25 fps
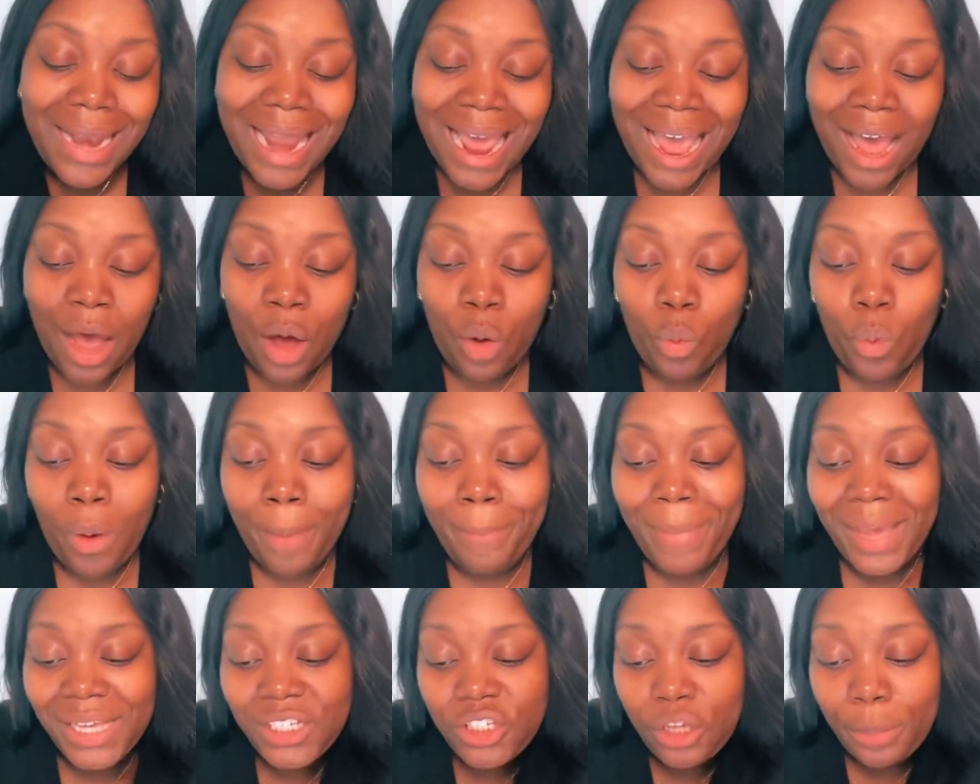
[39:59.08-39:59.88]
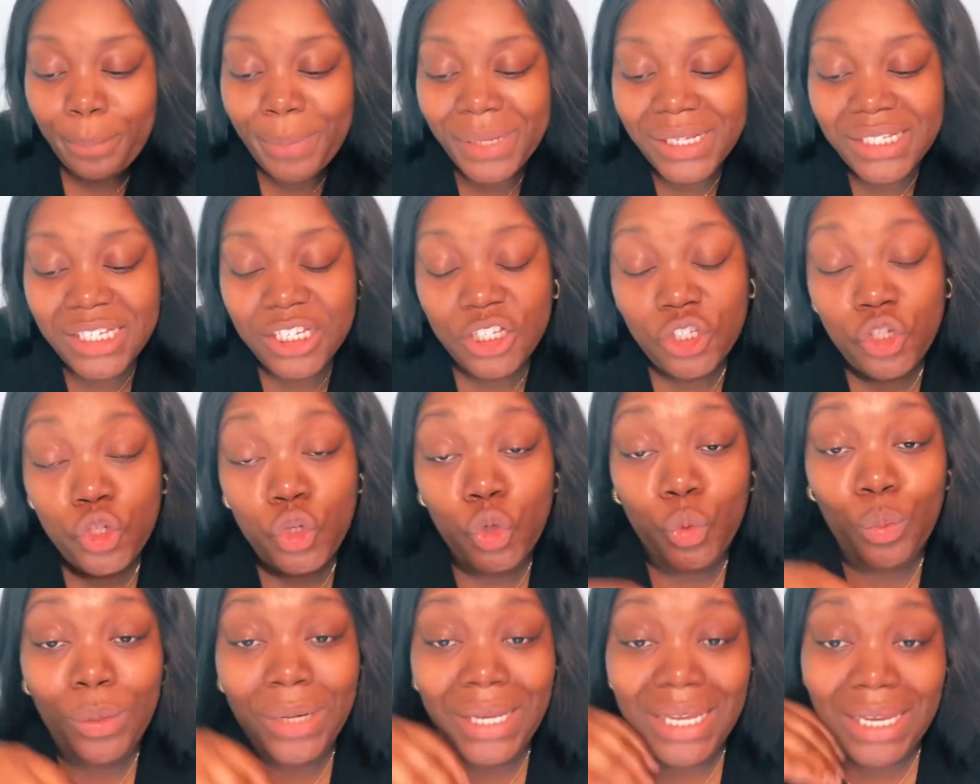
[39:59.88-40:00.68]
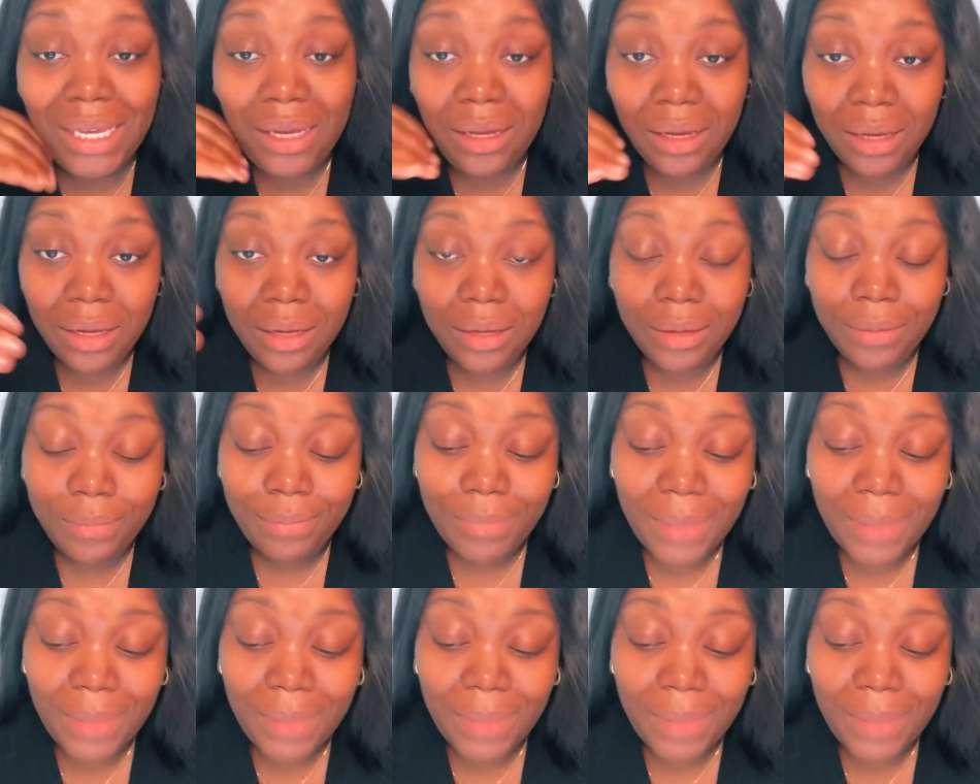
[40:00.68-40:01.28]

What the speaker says: now what makes your business unique